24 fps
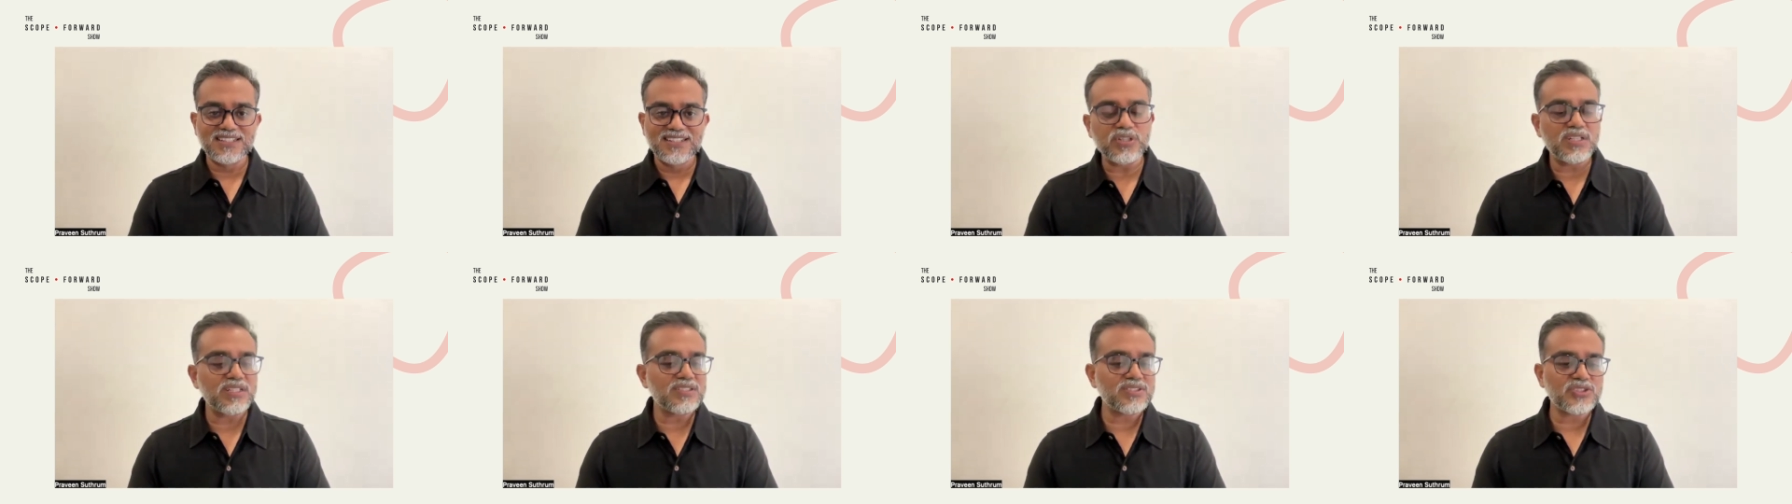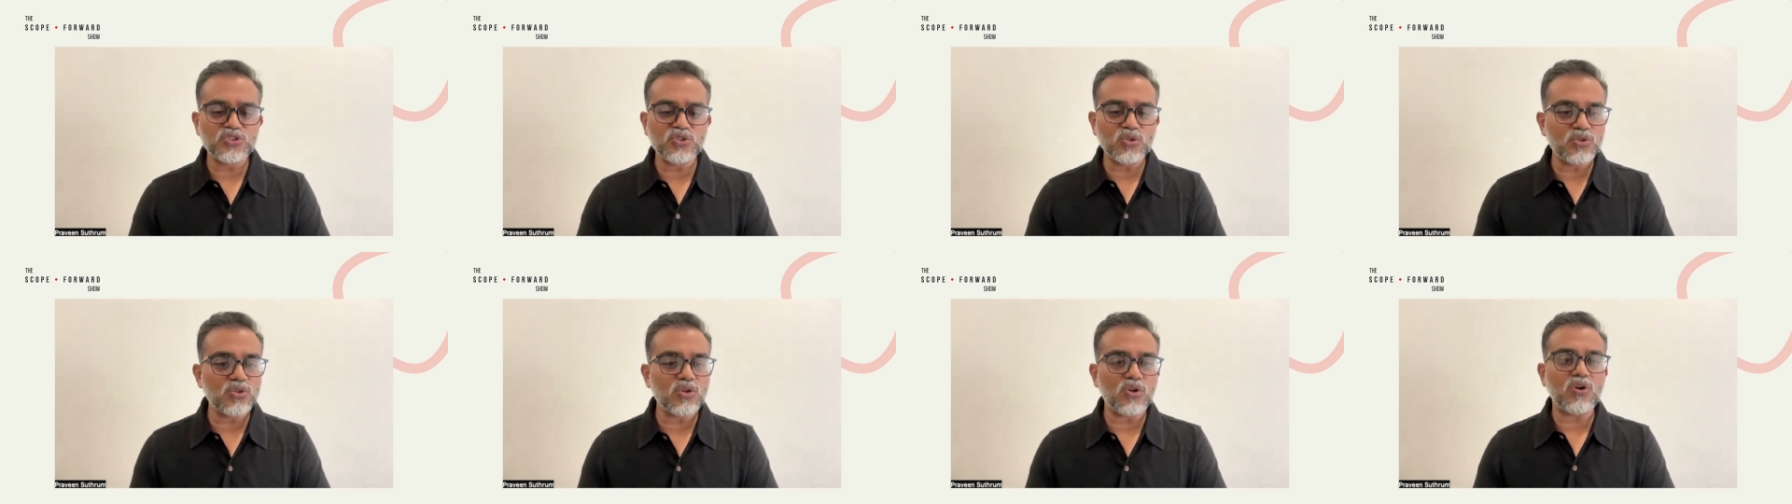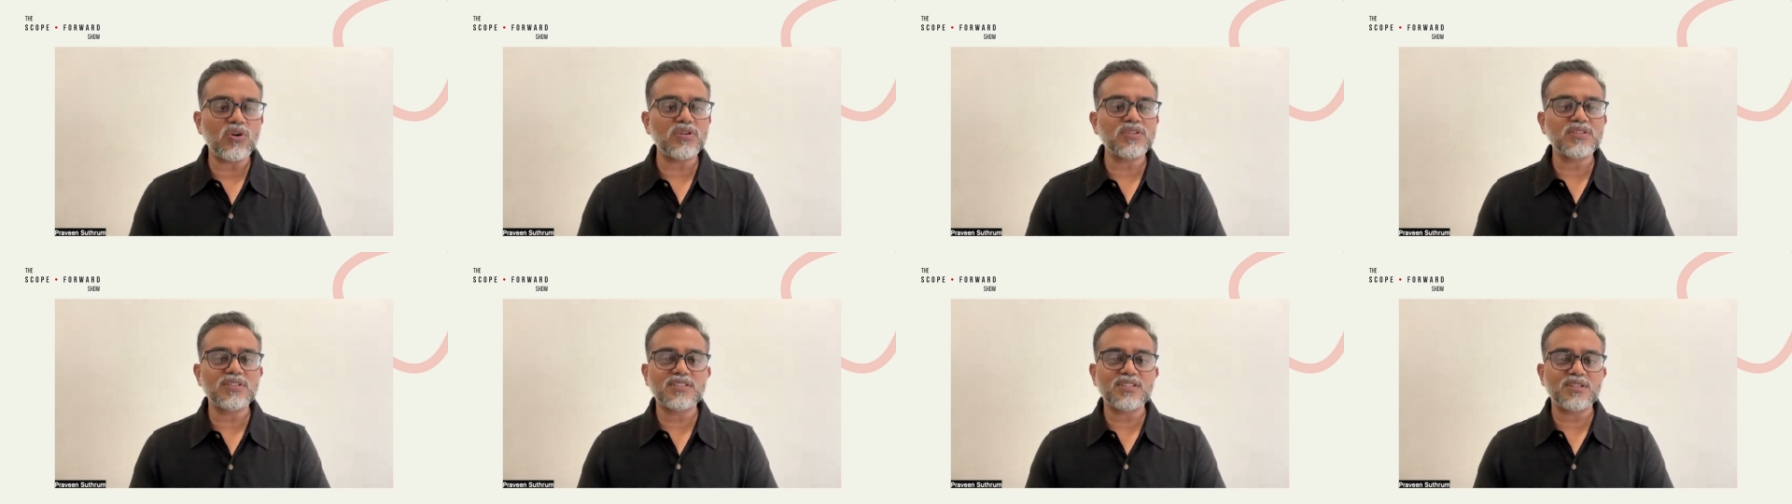It's no
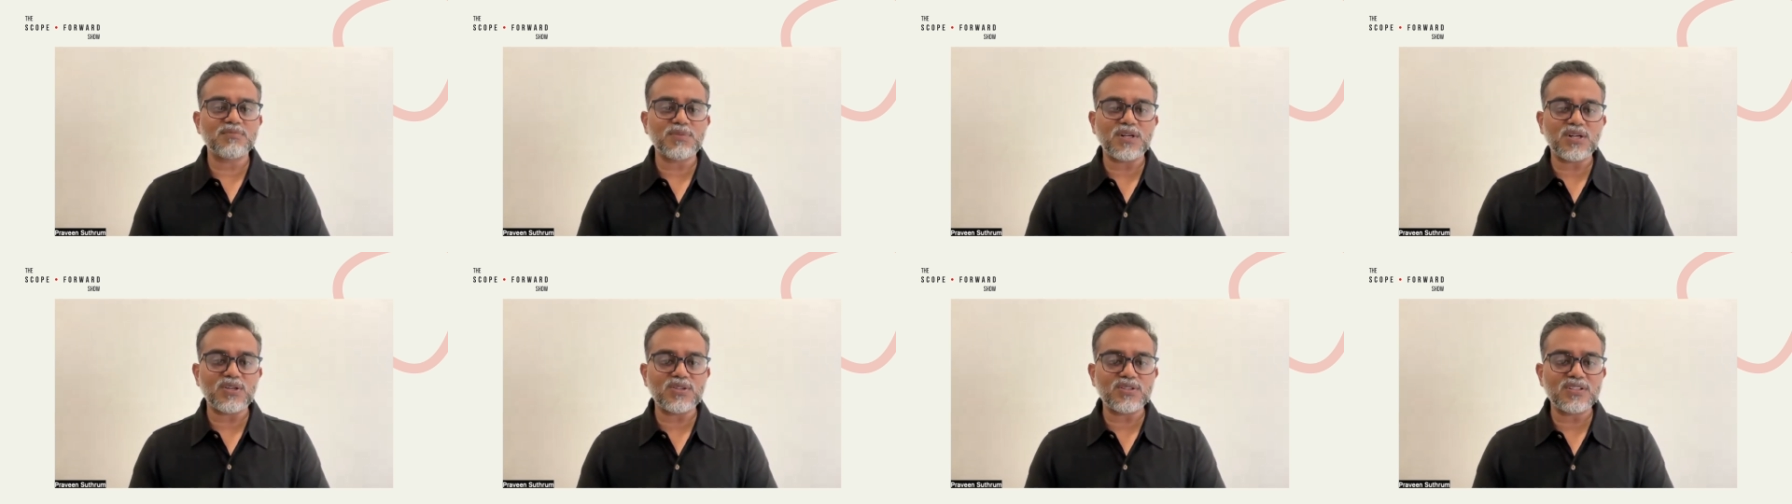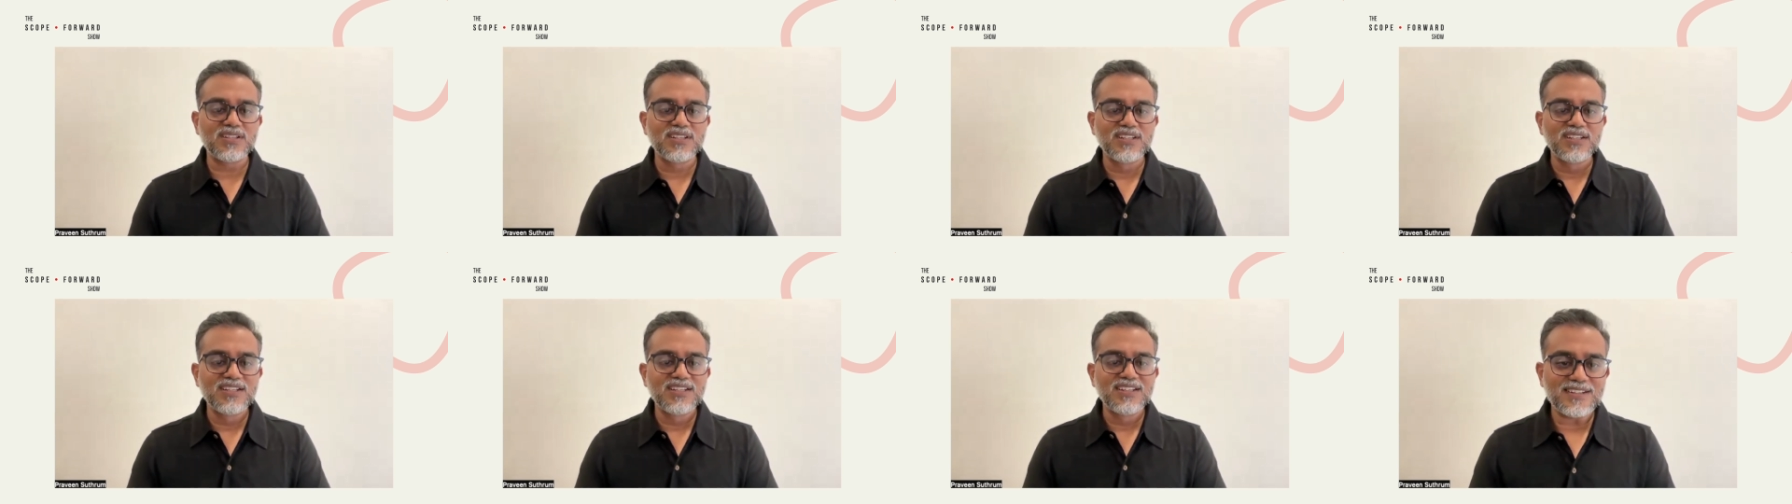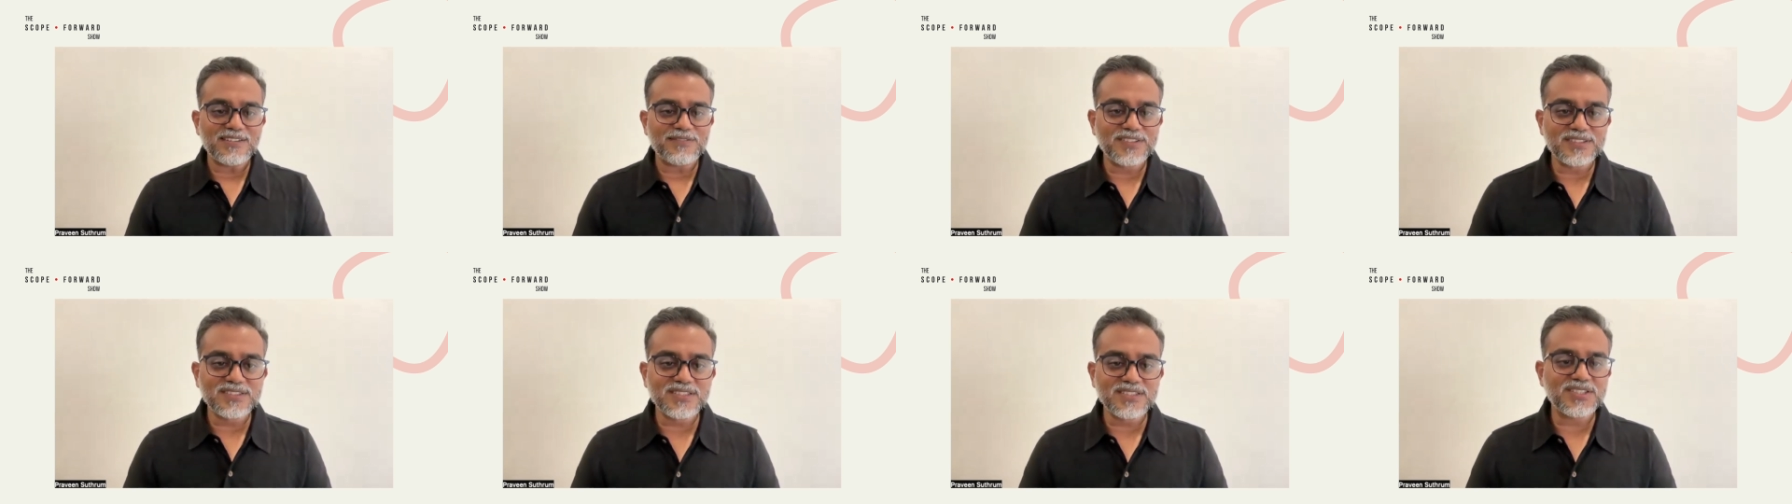longer about
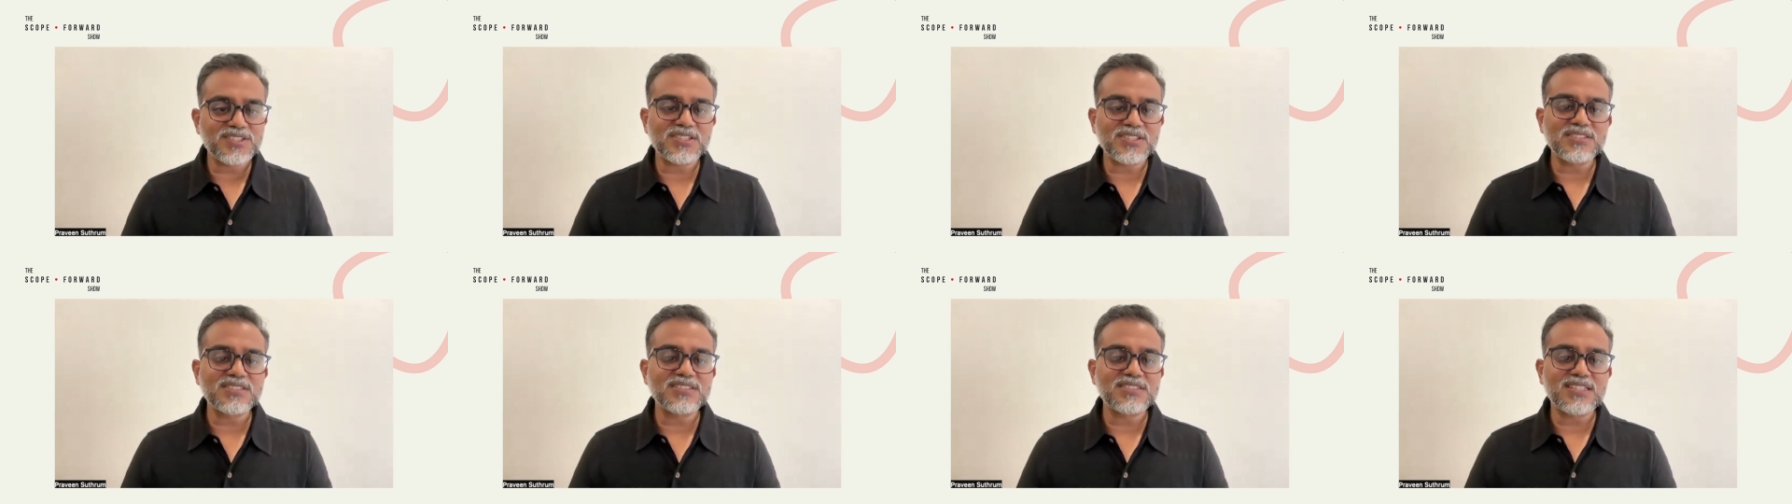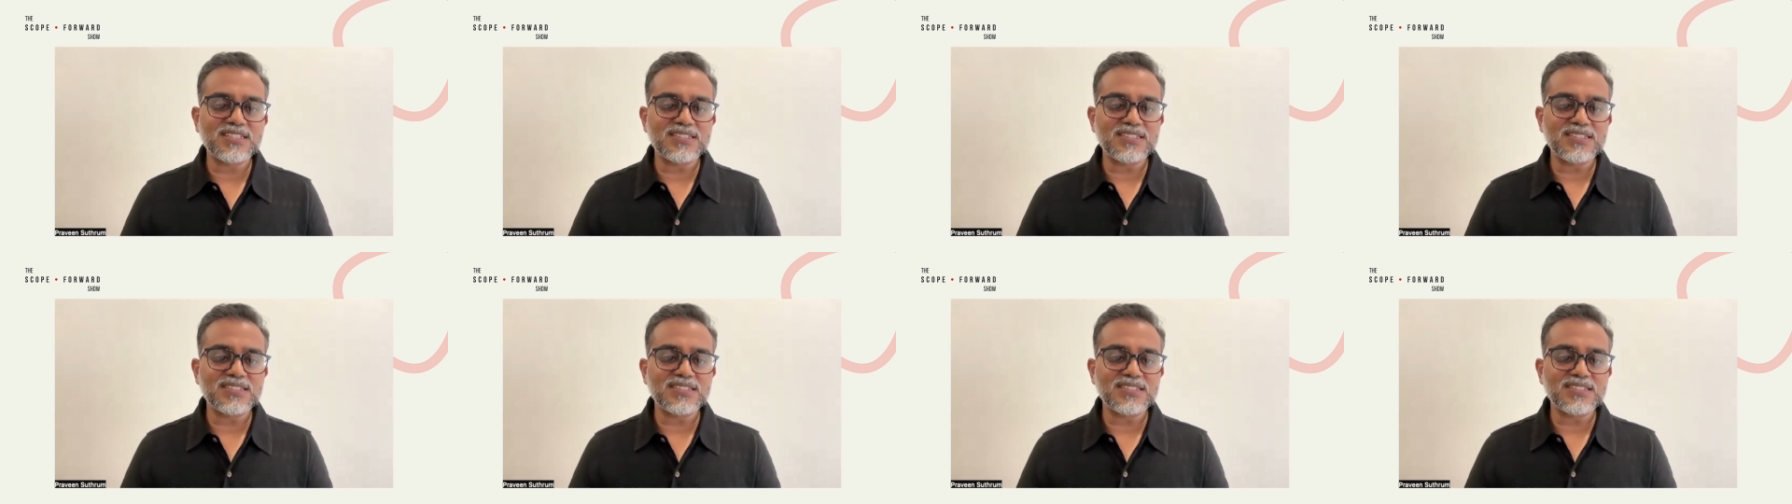physicians